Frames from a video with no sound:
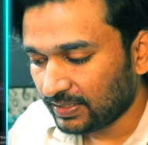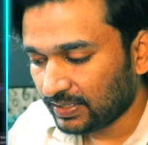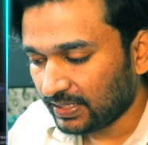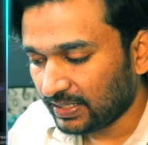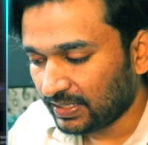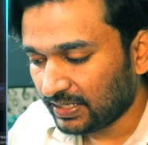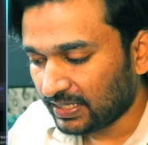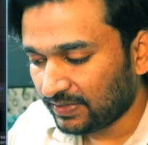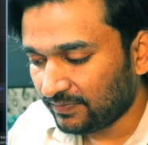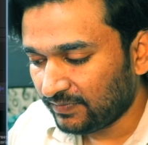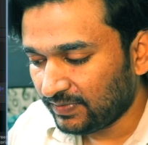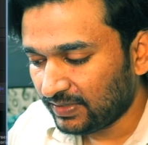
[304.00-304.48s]

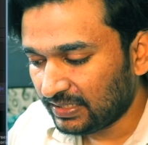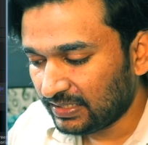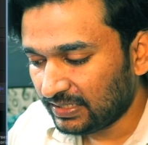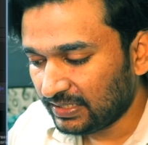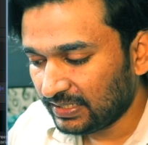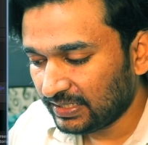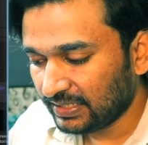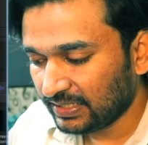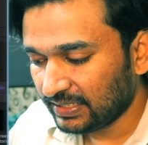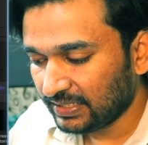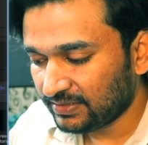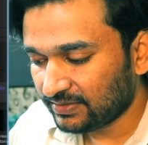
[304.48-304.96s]
and I will
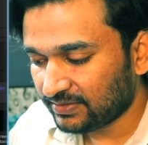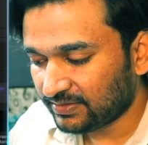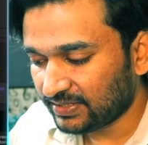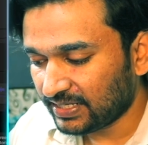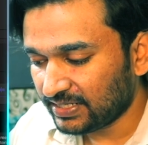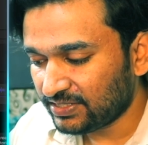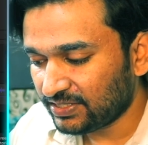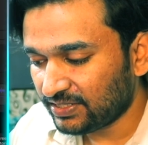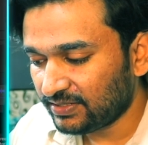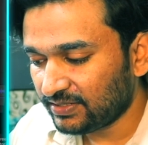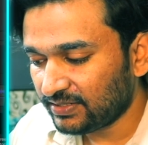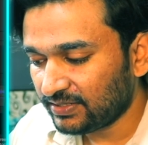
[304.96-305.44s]

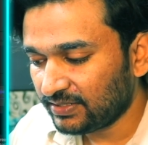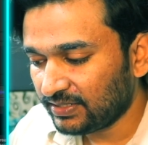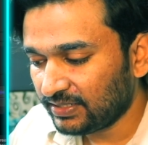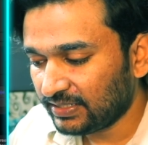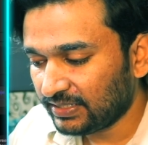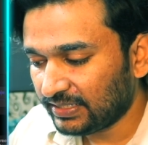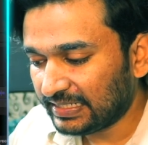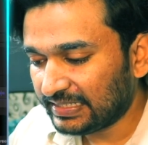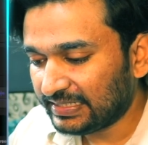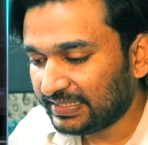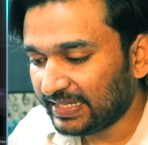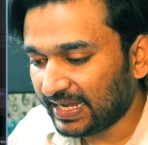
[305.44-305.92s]
stretch it
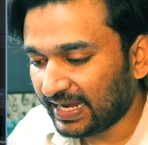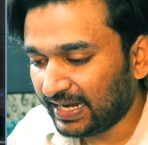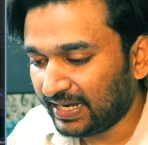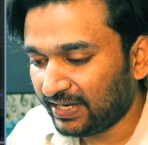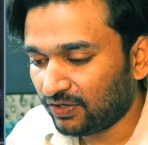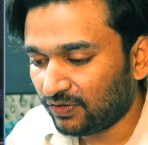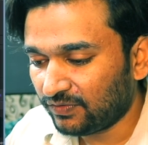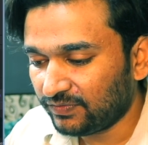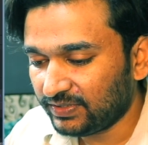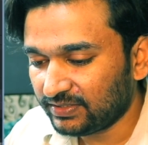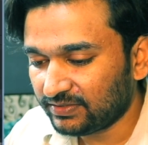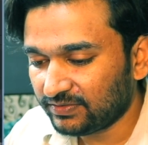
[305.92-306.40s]
till the end
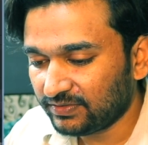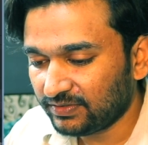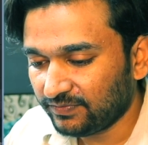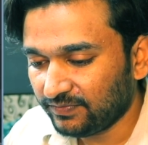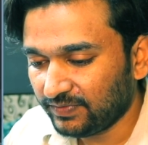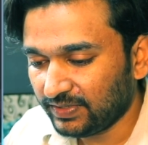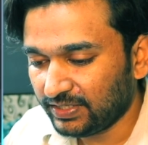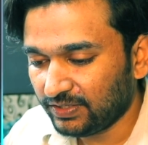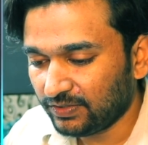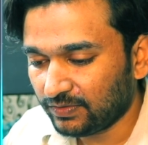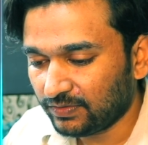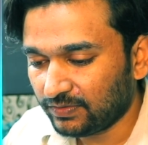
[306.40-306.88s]
of this
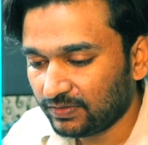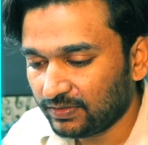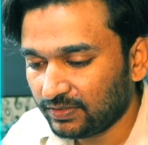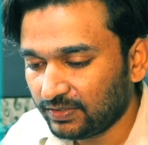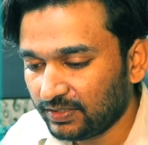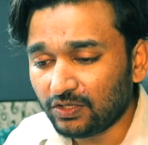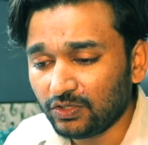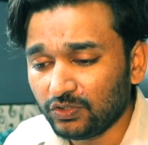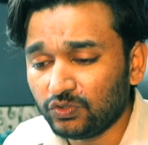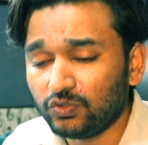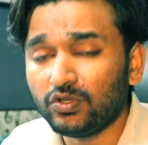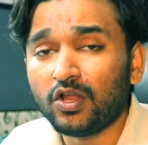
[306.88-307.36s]
video.
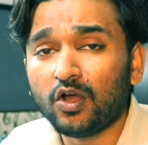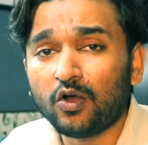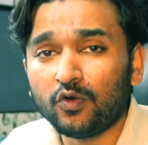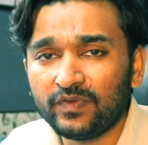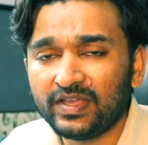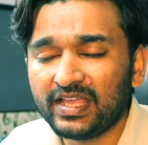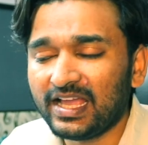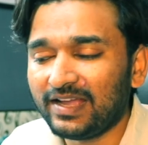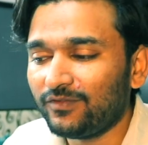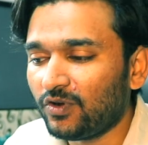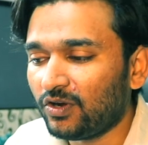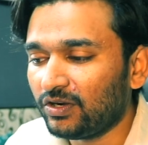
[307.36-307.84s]
So now
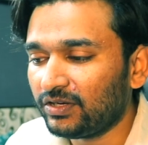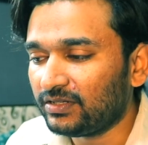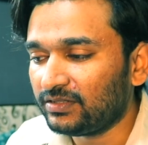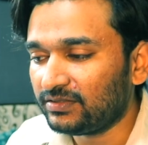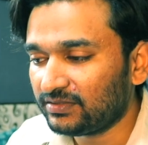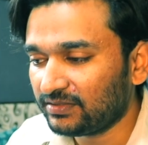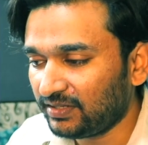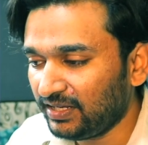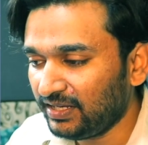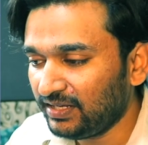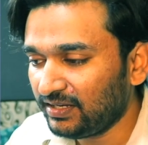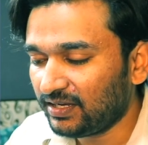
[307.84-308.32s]
we have got a
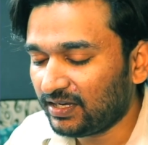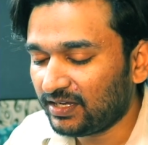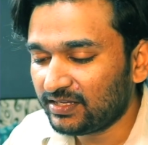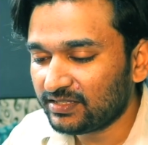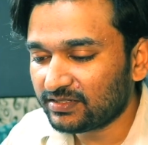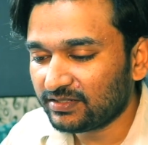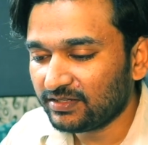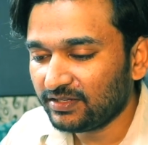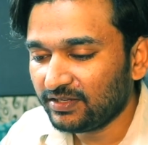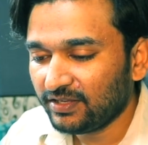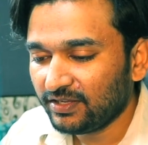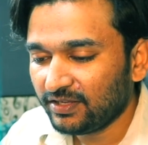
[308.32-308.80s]

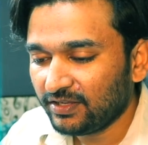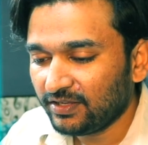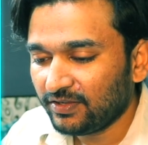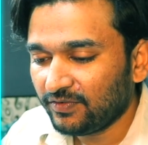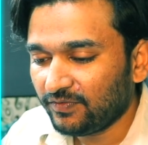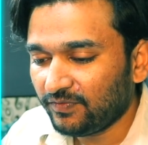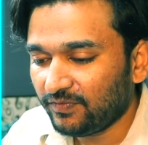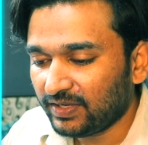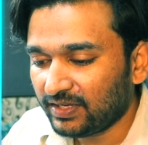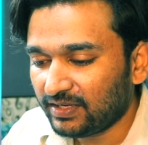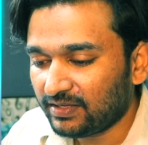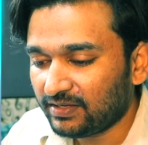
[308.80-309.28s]
screencast
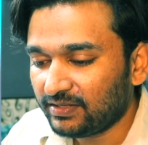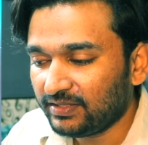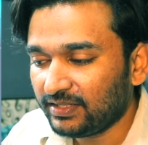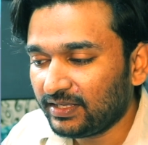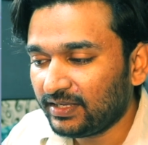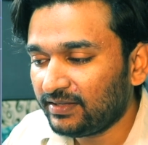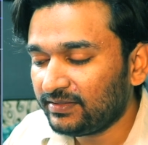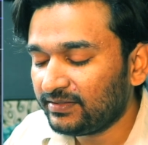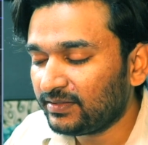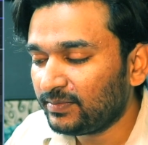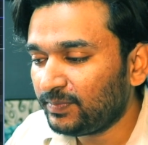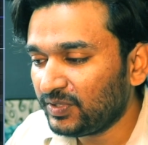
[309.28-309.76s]
where there
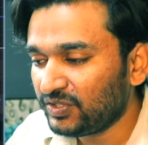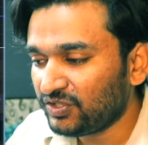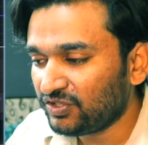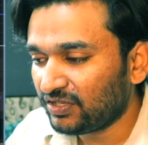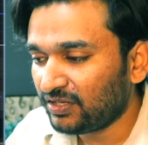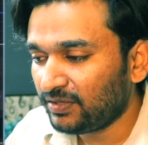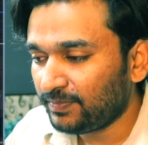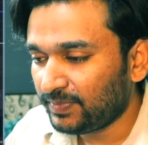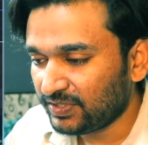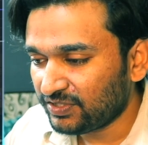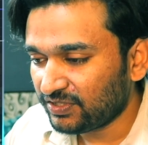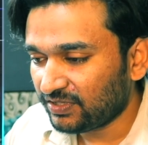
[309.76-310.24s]
is a
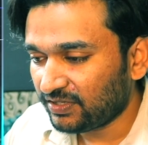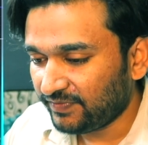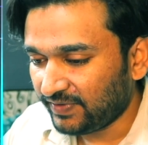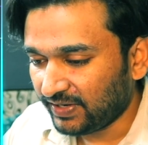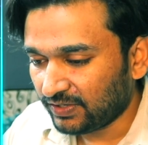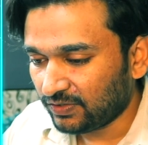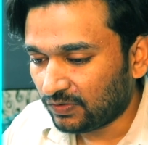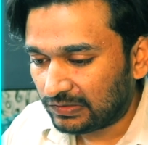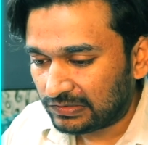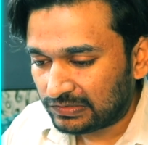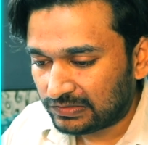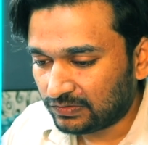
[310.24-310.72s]
picture-in-picture
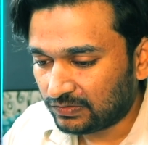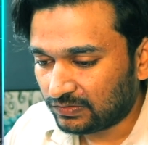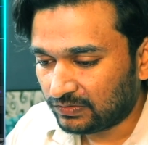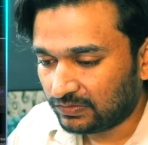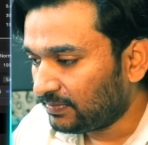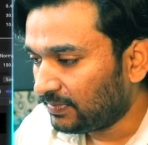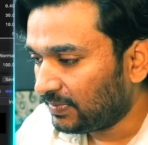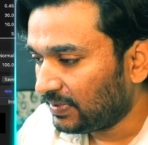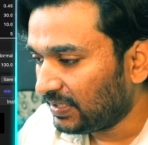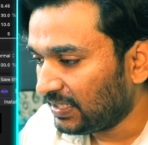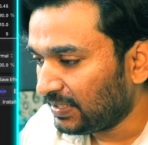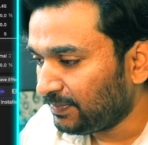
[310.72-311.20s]
effect also.
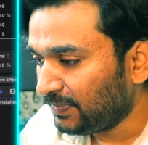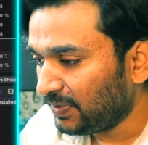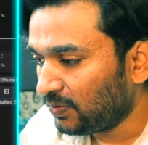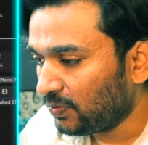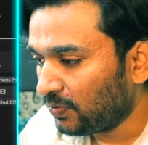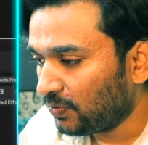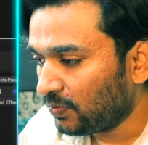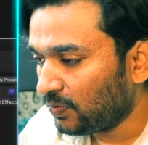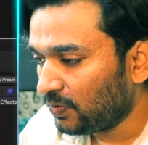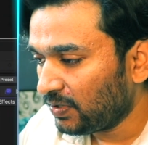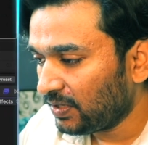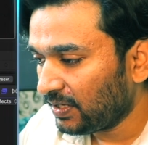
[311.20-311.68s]
Let me
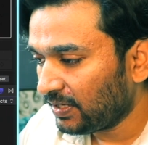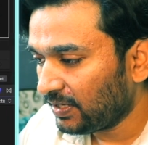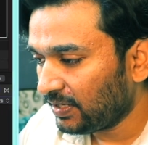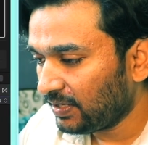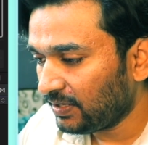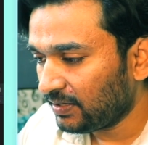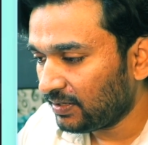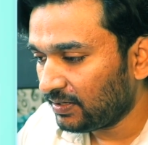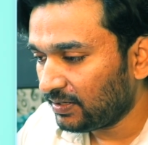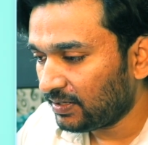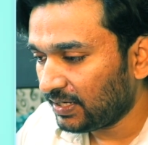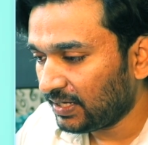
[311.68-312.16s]
go
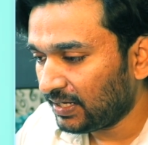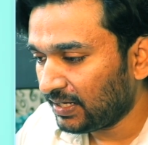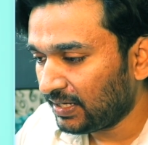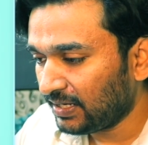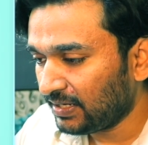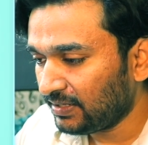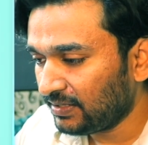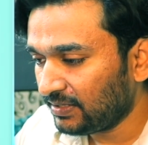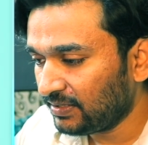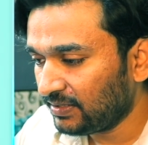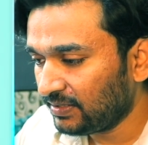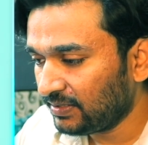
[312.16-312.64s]
here
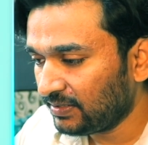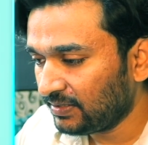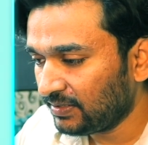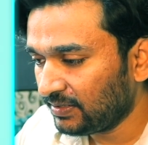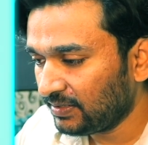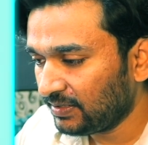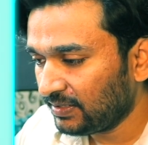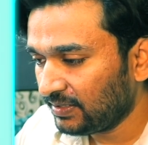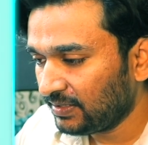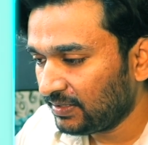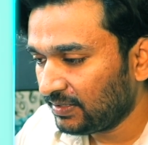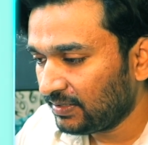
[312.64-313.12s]
and
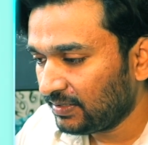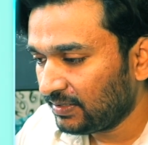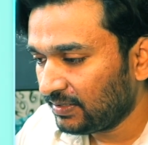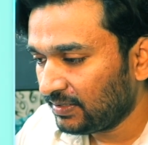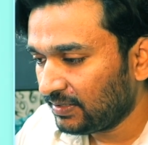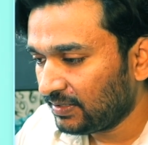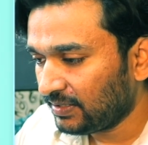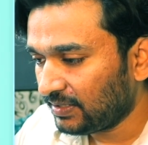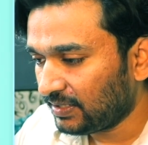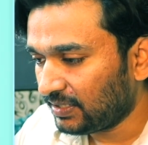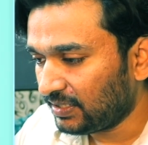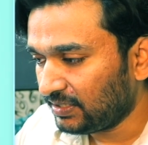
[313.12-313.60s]

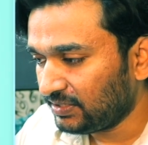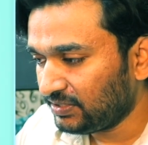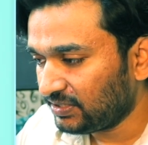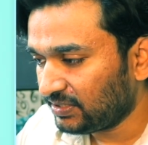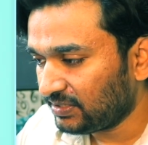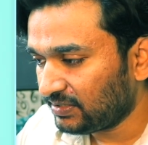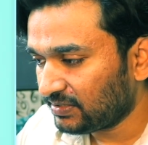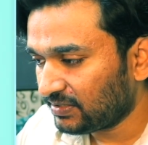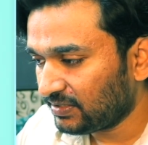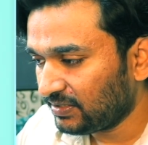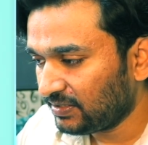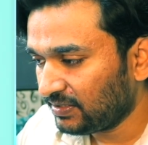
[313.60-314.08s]

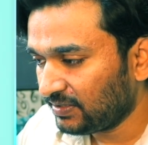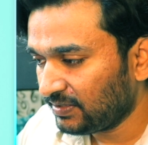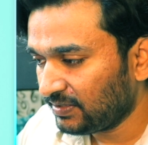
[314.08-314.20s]
adjust